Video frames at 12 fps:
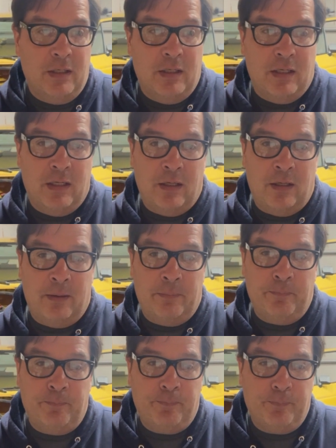
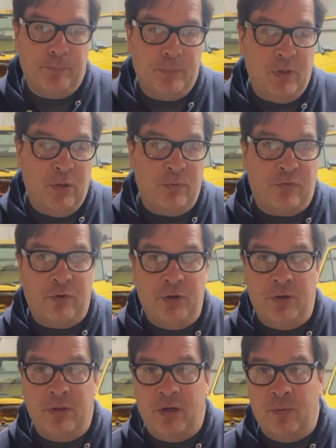it was
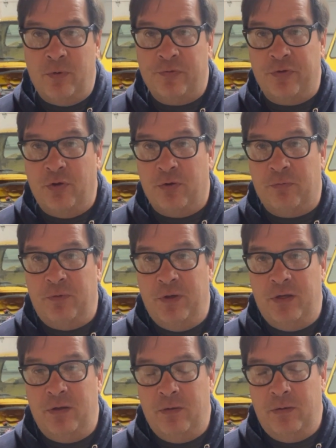clear that it wasn't going to
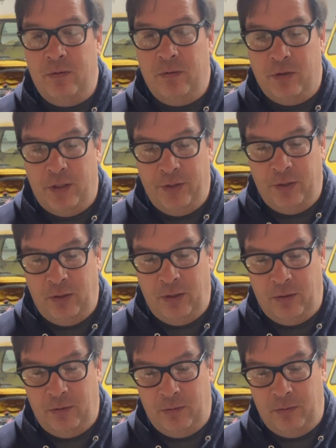fit on the
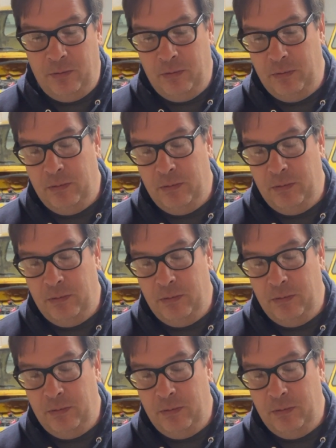little